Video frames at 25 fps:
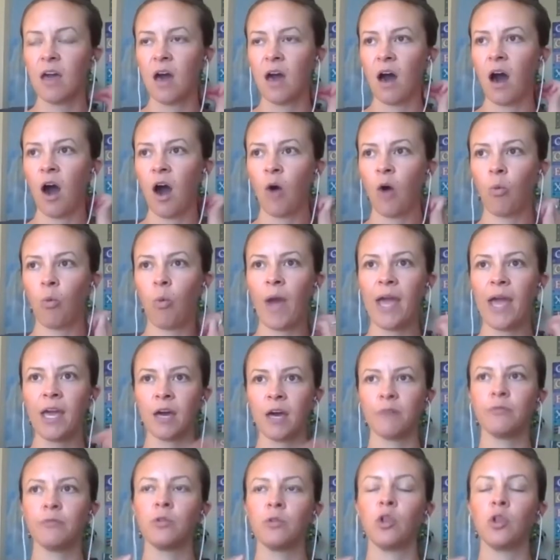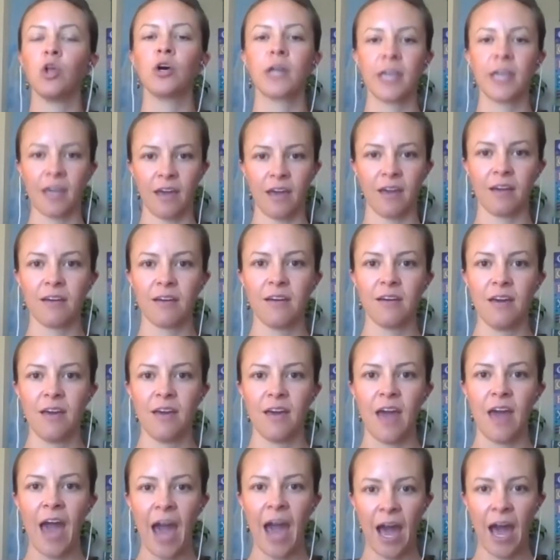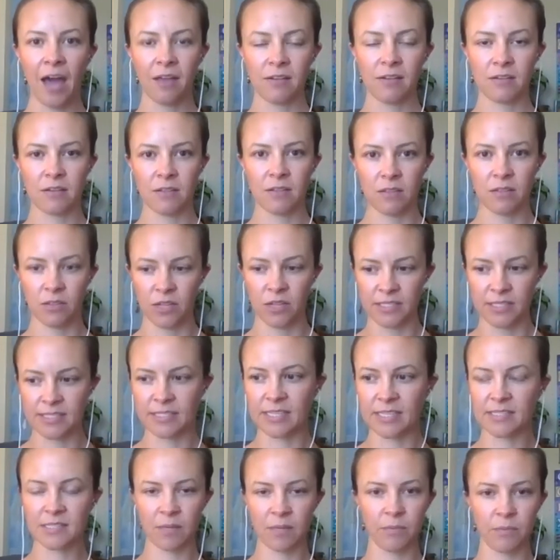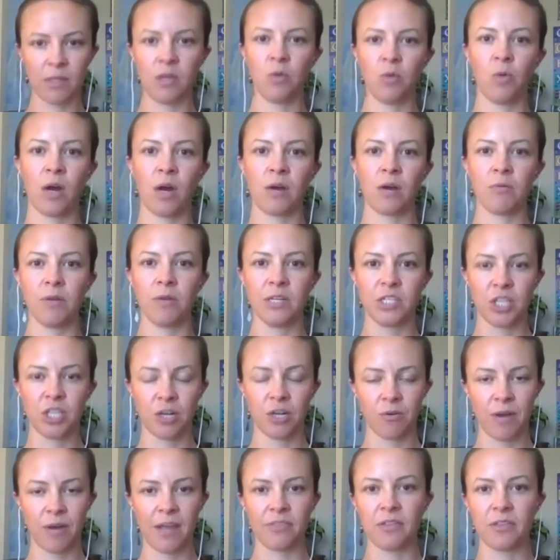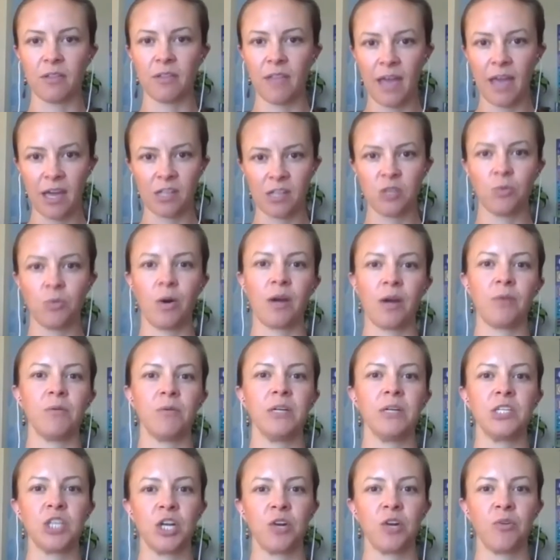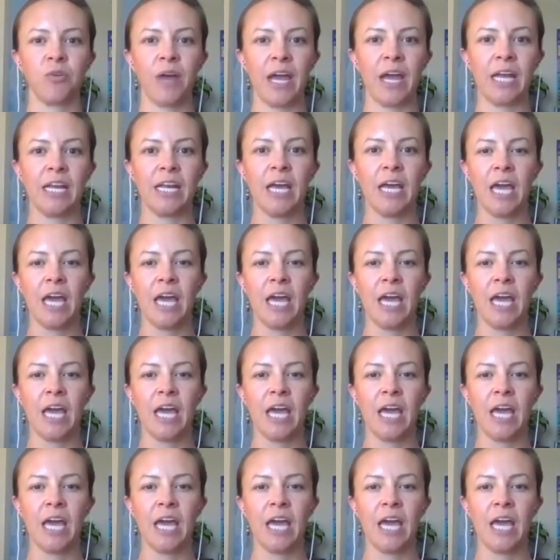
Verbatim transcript: a way of looking at the system that you want to regenerate, the land you want to regenerate,